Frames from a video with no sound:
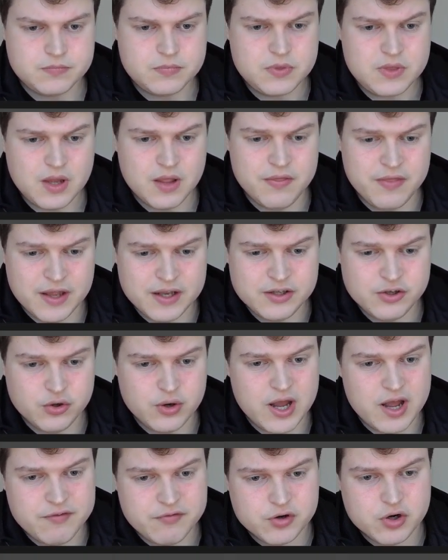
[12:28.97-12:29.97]
And then you
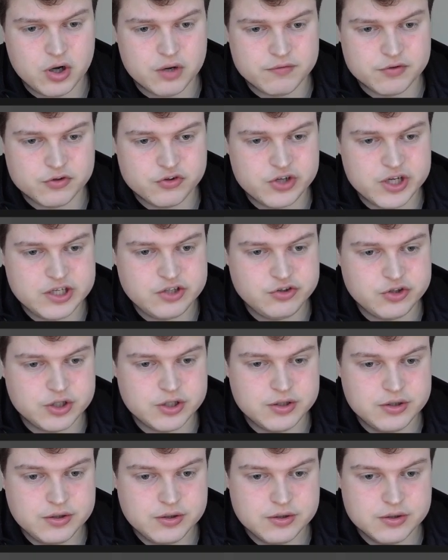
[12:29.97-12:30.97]
have a
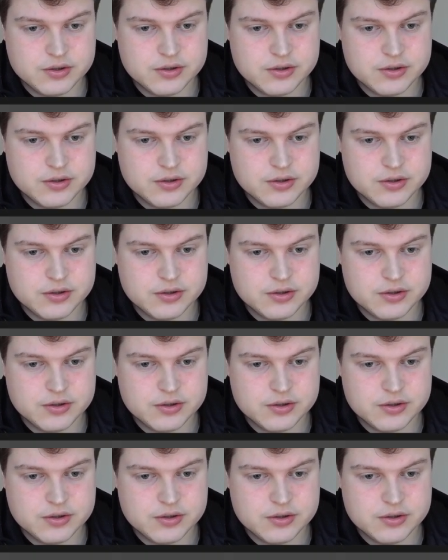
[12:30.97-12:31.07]
conversation,